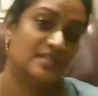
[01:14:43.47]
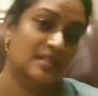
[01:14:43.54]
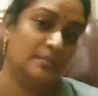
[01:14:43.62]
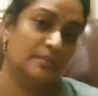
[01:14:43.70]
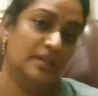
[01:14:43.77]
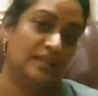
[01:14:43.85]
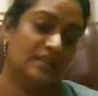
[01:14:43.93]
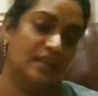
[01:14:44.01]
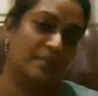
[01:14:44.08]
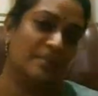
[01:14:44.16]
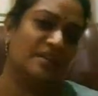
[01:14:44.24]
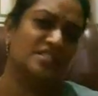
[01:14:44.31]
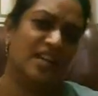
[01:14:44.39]
this complaint
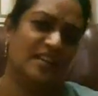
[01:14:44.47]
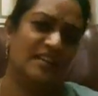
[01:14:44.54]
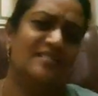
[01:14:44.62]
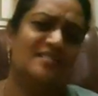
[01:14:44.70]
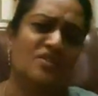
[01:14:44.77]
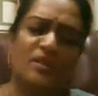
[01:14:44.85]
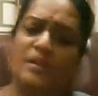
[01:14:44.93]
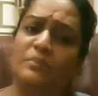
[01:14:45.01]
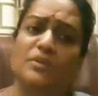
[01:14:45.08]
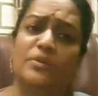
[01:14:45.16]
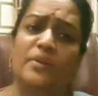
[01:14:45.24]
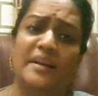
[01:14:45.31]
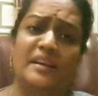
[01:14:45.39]
that my child is not
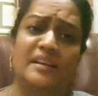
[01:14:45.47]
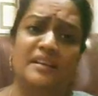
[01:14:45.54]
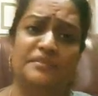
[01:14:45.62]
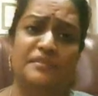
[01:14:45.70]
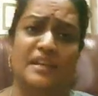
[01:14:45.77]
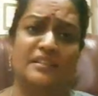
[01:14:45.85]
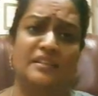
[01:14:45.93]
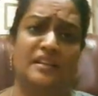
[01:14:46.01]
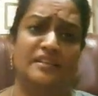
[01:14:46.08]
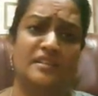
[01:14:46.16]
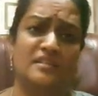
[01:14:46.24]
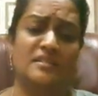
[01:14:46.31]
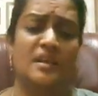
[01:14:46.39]
able to identify the
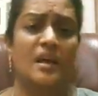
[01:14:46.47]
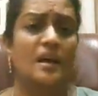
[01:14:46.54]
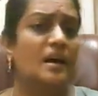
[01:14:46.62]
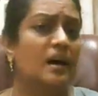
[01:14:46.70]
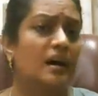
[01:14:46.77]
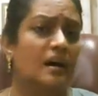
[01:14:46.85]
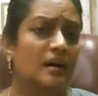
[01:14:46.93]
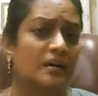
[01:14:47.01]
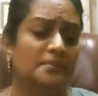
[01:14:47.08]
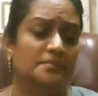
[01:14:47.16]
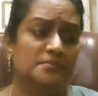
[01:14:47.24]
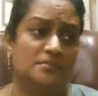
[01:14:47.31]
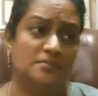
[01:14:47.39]
letters,
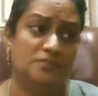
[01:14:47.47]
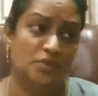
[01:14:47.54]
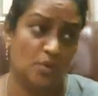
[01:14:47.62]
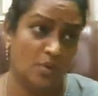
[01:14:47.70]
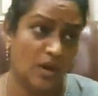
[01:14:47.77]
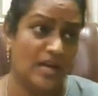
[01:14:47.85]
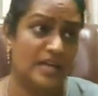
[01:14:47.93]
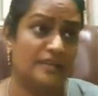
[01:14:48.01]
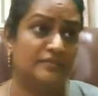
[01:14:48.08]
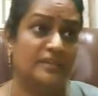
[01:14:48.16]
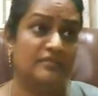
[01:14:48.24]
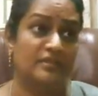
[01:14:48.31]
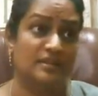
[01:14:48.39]
though I
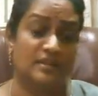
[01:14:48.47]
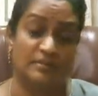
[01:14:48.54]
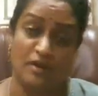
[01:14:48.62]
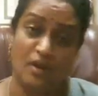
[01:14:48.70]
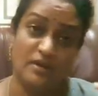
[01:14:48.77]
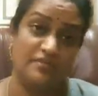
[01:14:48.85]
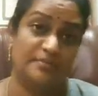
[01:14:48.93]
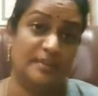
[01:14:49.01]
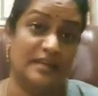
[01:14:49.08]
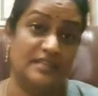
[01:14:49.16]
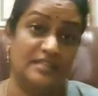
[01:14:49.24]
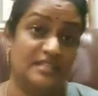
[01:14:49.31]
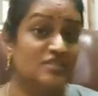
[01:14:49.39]
have given him lot of
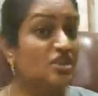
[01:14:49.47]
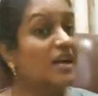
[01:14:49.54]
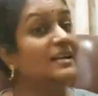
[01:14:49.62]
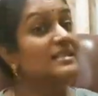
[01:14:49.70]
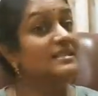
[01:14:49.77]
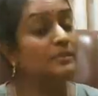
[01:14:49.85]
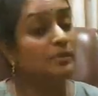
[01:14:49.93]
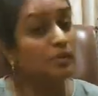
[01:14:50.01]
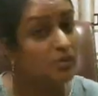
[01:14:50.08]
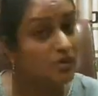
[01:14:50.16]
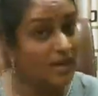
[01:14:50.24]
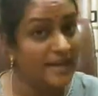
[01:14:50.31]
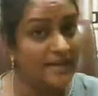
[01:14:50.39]
practice. The child is able
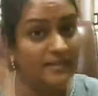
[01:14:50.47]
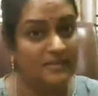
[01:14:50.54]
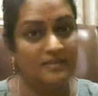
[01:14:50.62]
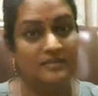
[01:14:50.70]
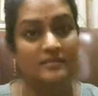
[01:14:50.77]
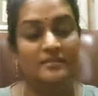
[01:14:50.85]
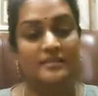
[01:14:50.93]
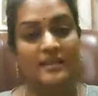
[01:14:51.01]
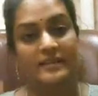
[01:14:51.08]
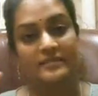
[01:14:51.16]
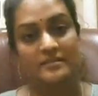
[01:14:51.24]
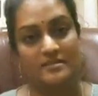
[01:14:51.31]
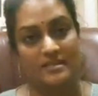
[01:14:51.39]
to write the
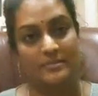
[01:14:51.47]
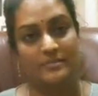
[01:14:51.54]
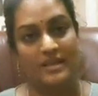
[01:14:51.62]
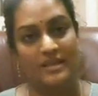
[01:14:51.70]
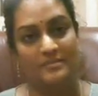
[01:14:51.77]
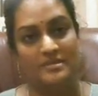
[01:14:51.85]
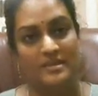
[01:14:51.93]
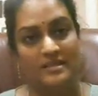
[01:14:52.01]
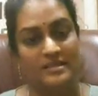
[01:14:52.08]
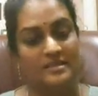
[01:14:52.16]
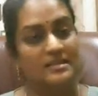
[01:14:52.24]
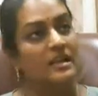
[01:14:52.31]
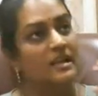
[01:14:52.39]
letter sometimes.
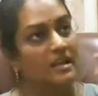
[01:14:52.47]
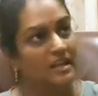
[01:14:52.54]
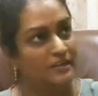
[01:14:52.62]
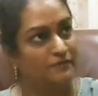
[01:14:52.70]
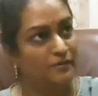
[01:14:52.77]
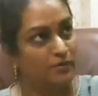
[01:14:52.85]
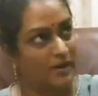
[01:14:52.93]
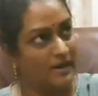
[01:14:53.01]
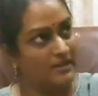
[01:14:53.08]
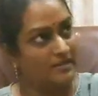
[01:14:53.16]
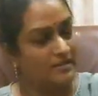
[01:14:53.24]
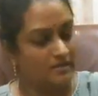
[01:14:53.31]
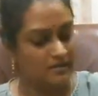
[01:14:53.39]
That is, if you
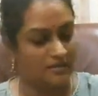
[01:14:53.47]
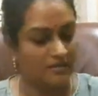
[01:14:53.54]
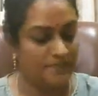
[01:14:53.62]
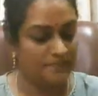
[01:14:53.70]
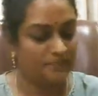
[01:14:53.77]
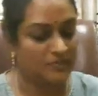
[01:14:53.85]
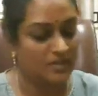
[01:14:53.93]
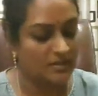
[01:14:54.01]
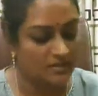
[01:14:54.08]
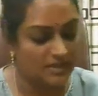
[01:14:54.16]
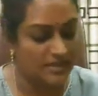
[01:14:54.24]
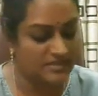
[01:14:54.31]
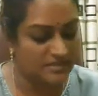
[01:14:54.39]
write
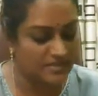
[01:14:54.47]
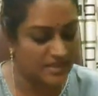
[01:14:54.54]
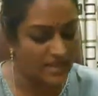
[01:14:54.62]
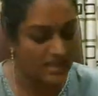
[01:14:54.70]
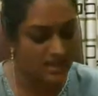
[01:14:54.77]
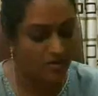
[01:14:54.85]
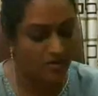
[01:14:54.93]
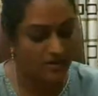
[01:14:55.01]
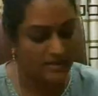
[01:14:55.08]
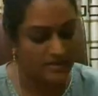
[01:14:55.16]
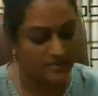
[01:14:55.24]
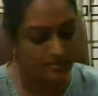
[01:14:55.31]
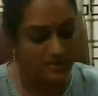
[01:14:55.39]
letter A or
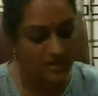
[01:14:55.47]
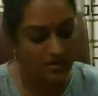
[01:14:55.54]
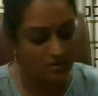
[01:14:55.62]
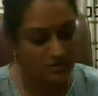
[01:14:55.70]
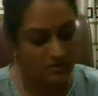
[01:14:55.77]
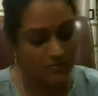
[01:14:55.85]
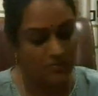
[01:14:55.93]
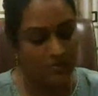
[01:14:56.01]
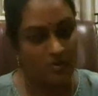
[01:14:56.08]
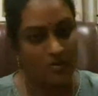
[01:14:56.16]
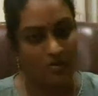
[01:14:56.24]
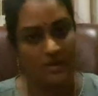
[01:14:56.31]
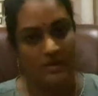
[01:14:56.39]
letter B on the
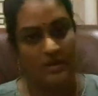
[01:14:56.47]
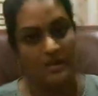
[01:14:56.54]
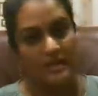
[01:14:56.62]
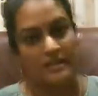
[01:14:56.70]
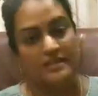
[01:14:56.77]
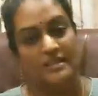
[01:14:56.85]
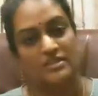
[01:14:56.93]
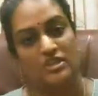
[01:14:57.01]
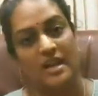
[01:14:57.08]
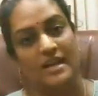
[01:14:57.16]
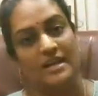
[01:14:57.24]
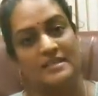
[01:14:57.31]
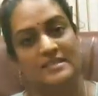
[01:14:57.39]
board, the
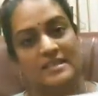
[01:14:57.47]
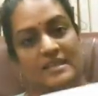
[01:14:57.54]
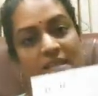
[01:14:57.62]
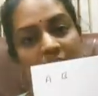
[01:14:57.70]
child is